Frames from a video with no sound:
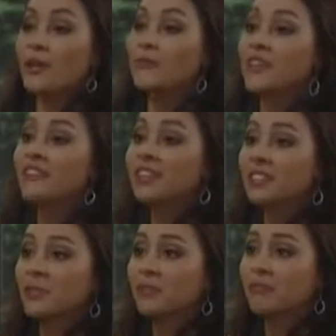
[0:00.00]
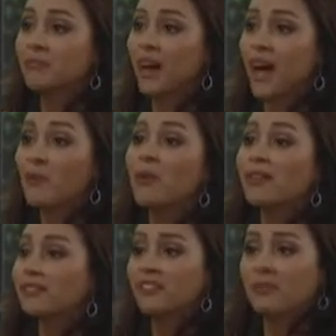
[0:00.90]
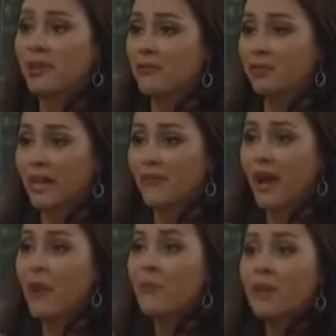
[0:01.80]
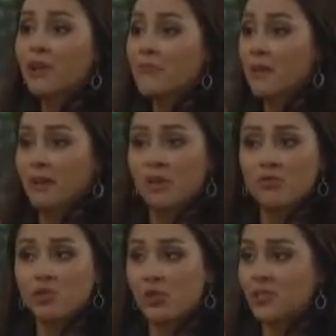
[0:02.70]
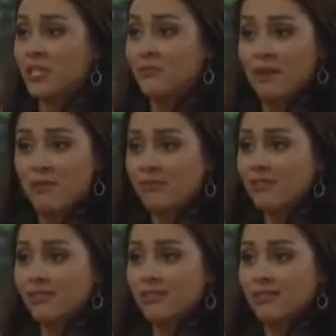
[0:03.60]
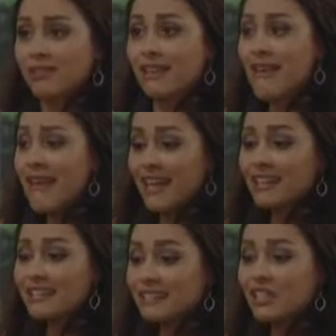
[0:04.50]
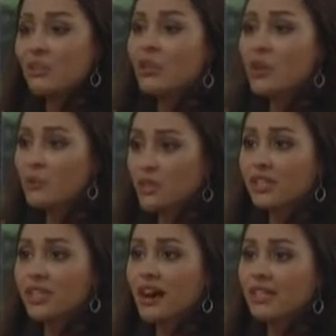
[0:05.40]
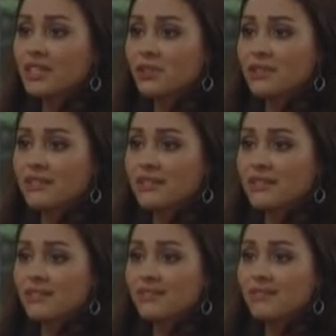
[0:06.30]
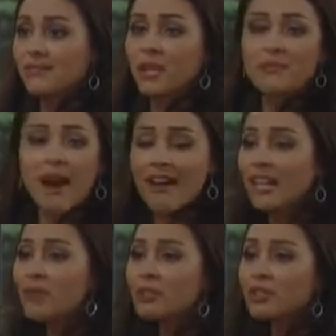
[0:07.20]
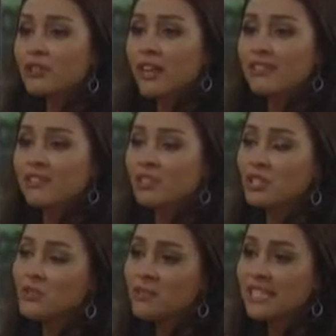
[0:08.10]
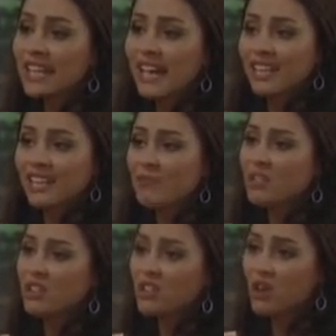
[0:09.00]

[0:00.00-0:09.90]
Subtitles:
want to be a victim. I want to live my own life. I want to make my own choices, my own decisions, and deal with the consequences. But I'm unable to do that until you and Dad let me